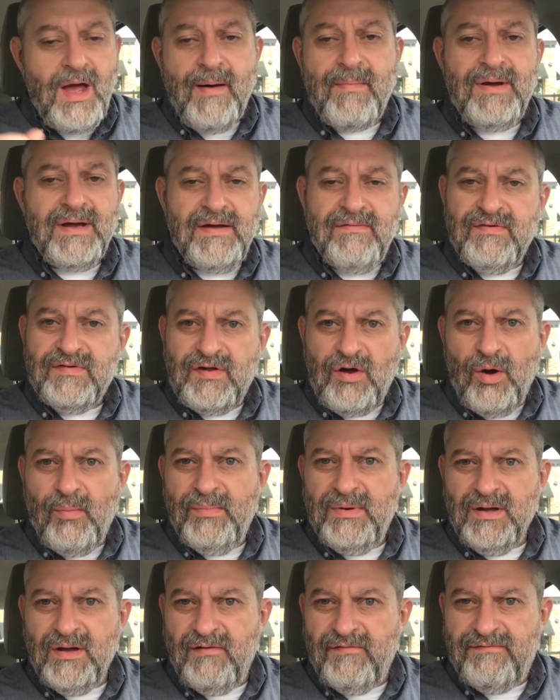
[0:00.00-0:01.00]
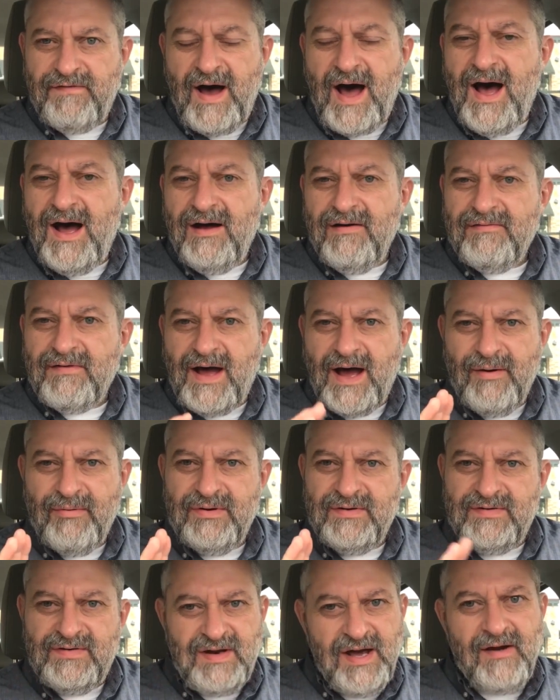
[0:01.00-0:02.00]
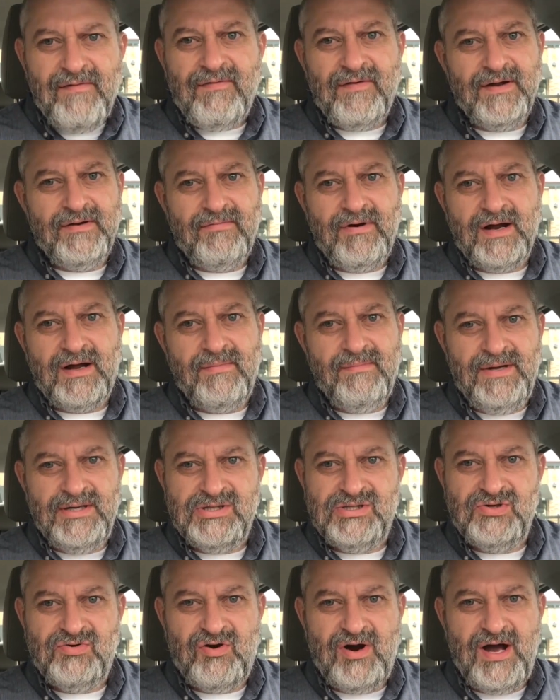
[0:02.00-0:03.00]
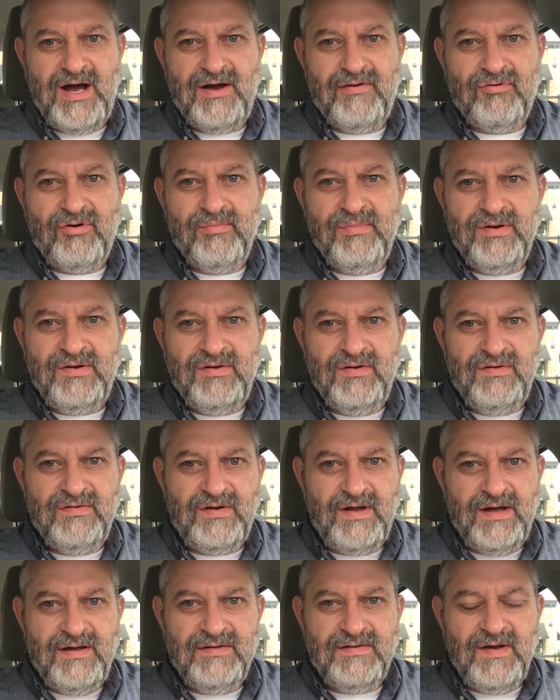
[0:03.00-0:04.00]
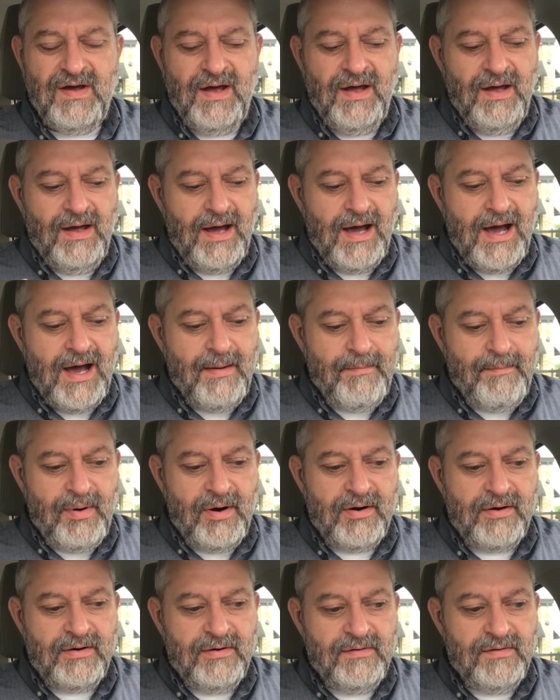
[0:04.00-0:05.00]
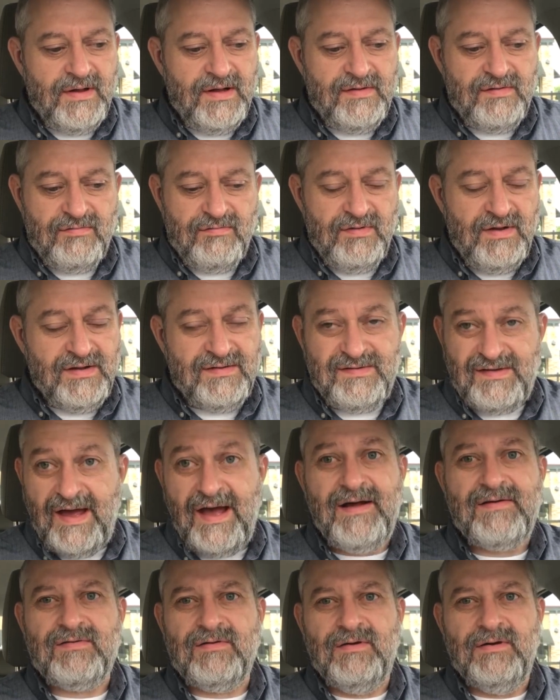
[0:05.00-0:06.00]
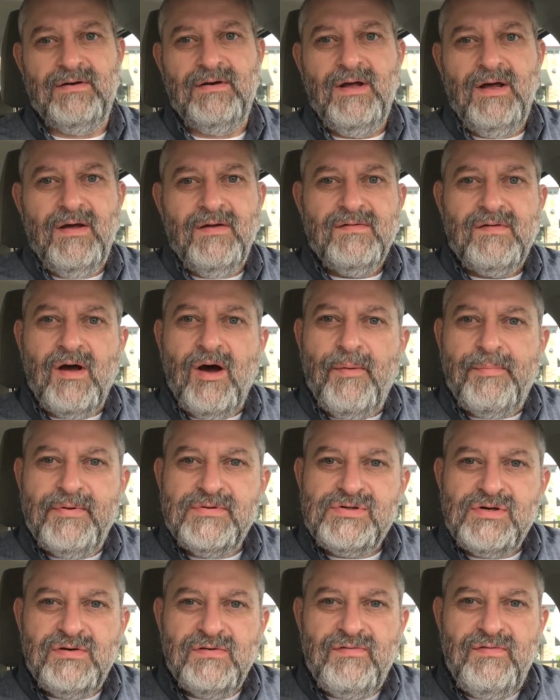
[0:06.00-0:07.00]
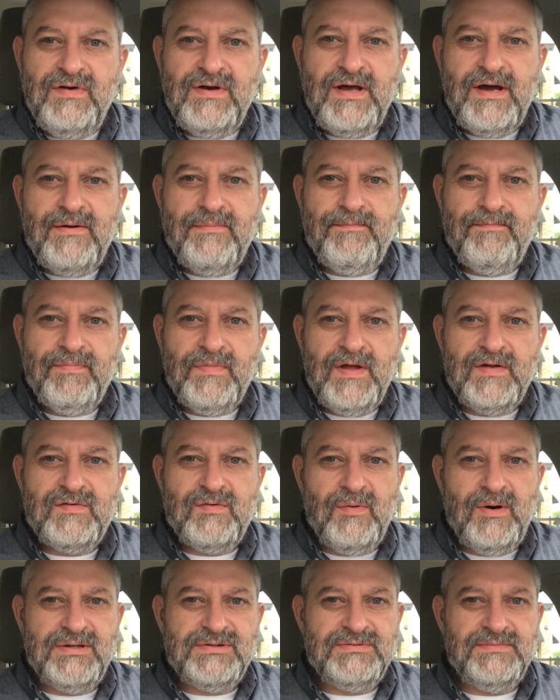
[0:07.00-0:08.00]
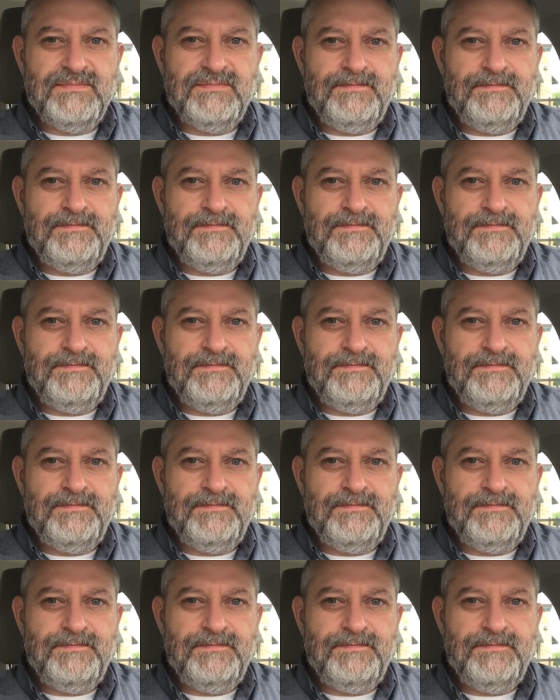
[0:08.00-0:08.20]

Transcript: I'm gonna give this whole meal a five. I would definitely recommend you try out Ruby Tuesday's uh, burger. It's it's excellent. So I hope you enjoy this video. Thanks for watching.